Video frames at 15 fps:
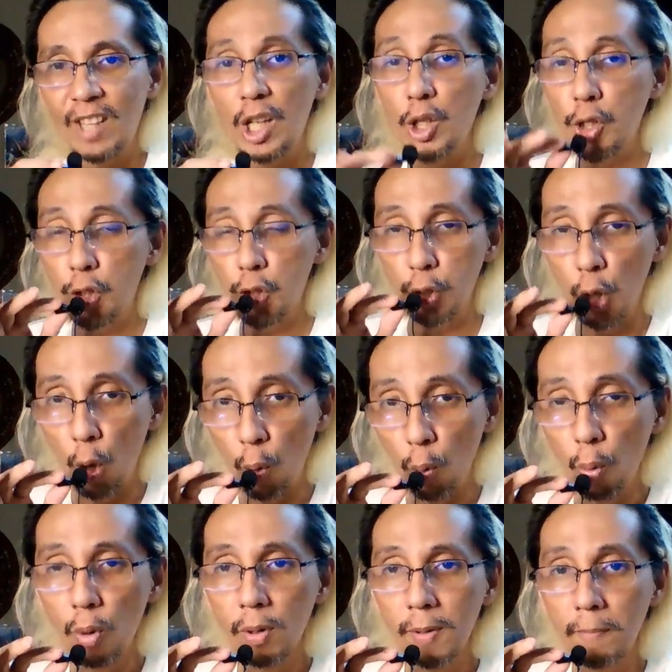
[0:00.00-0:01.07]

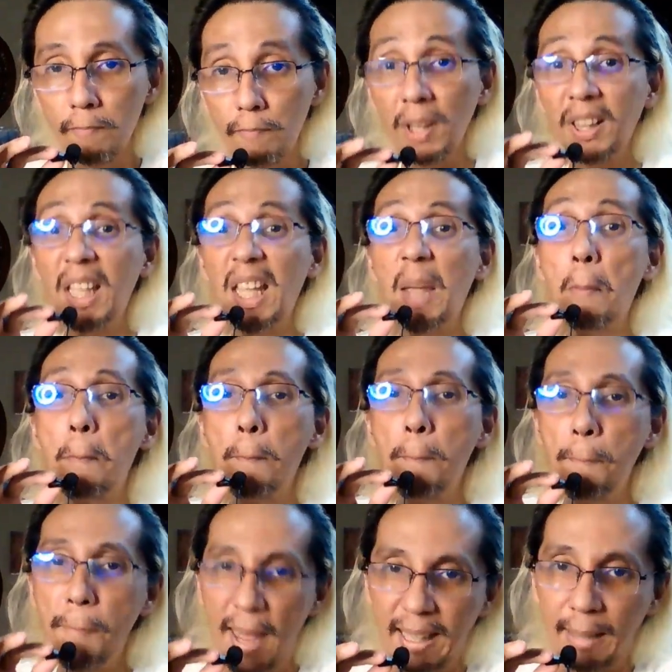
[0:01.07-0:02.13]
slow but
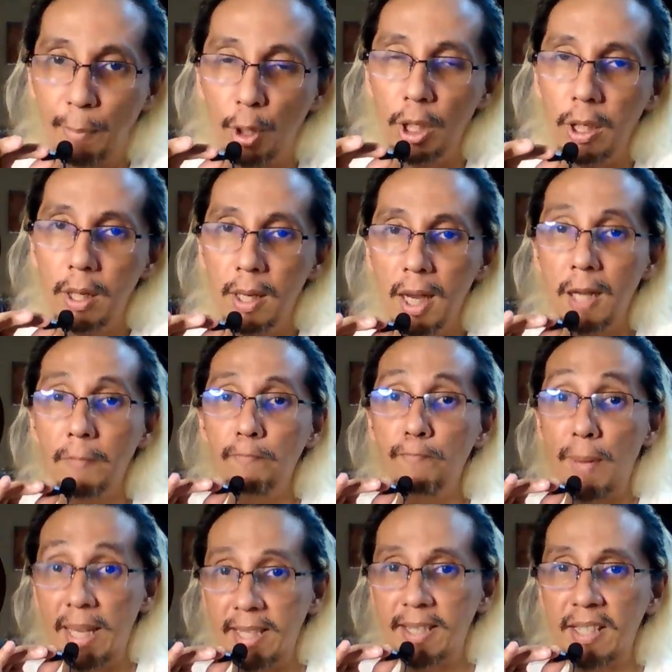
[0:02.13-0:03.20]
impeccable ang
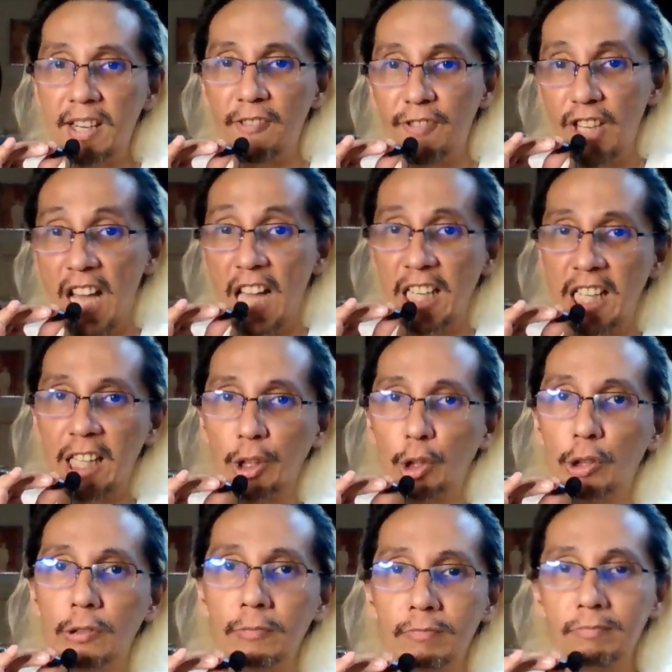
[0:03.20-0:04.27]
pacing ng finale na
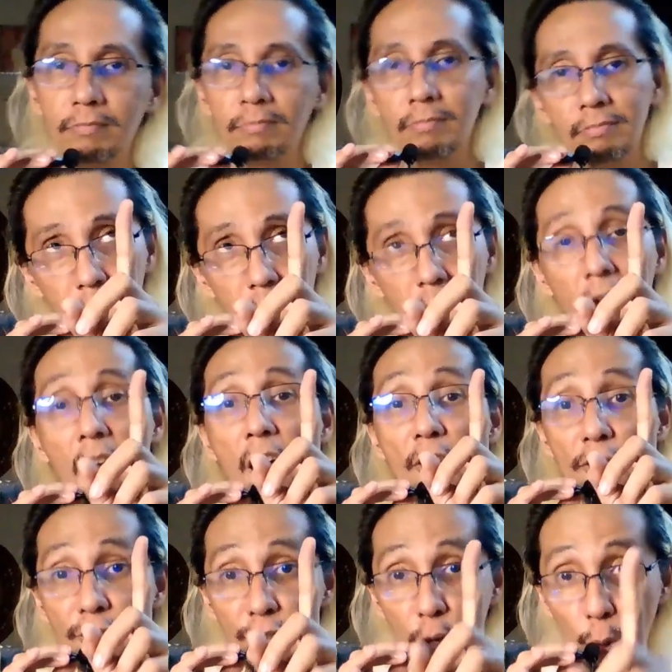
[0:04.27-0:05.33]
to.
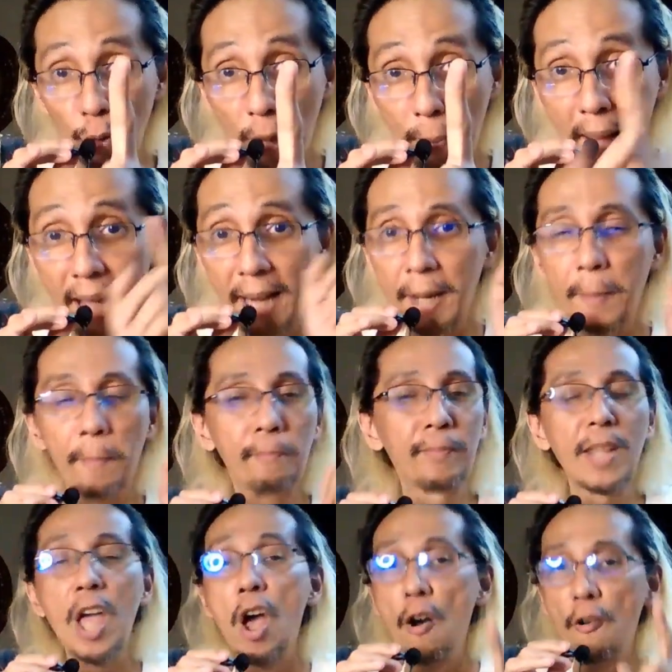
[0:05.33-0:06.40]
Flow naman.
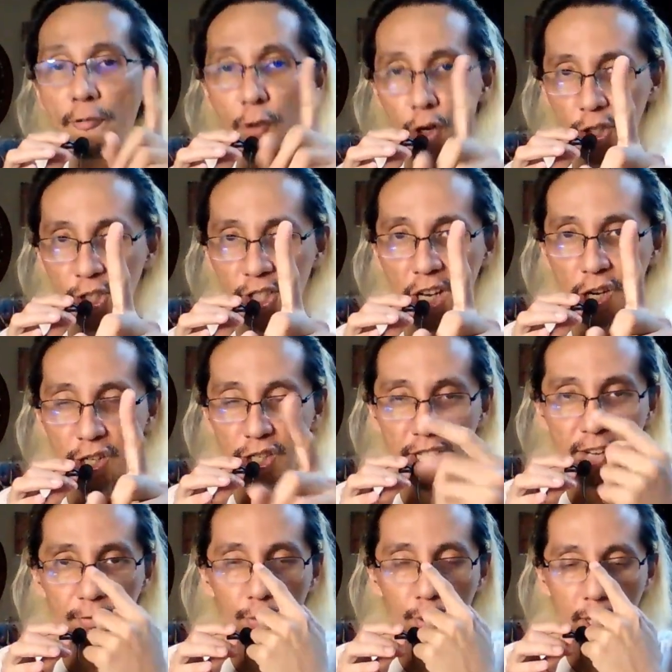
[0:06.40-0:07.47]
First gear
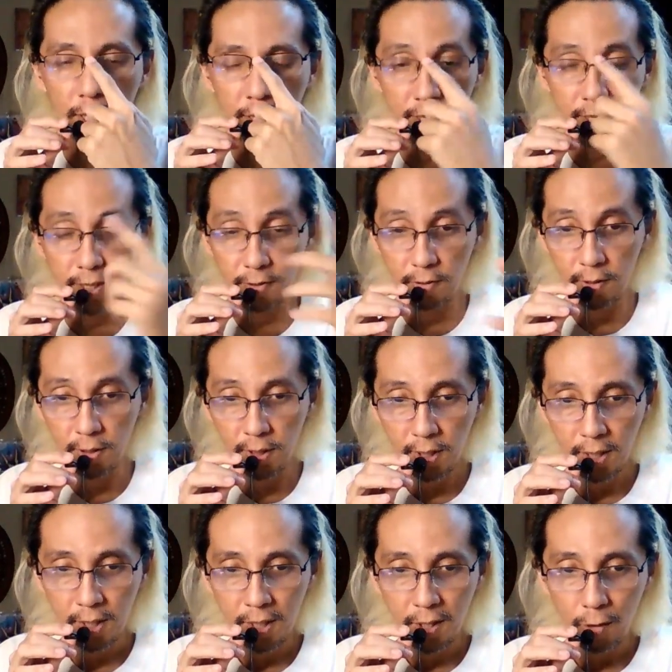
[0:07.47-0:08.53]
shift was
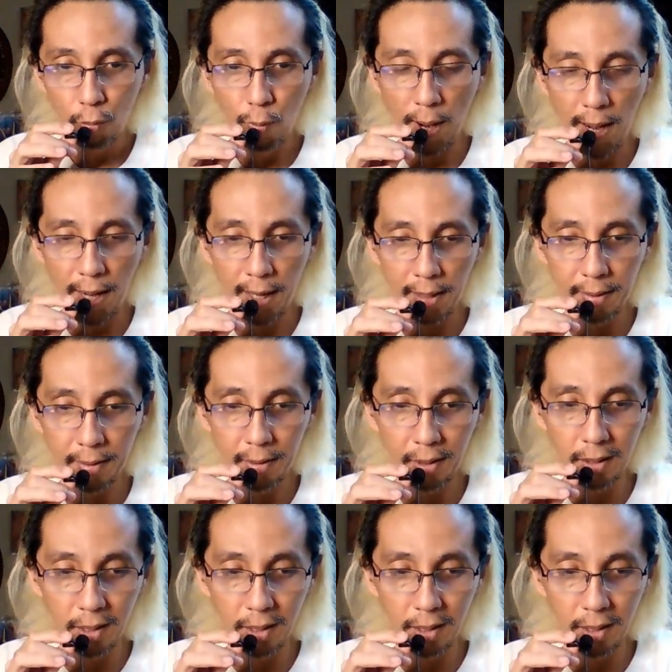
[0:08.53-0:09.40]
when